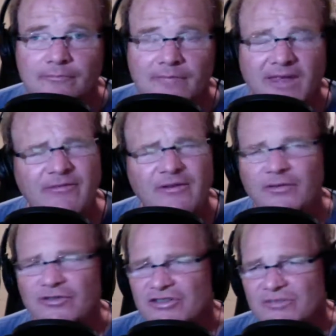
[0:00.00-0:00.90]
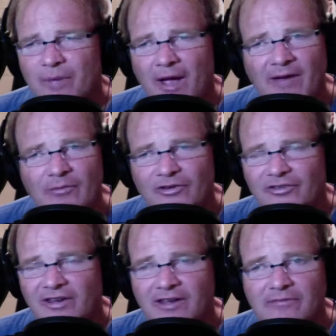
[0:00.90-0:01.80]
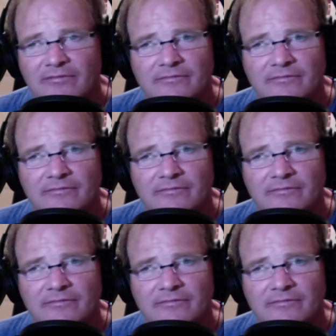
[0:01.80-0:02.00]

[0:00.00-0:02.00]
Even if you just buy a receive,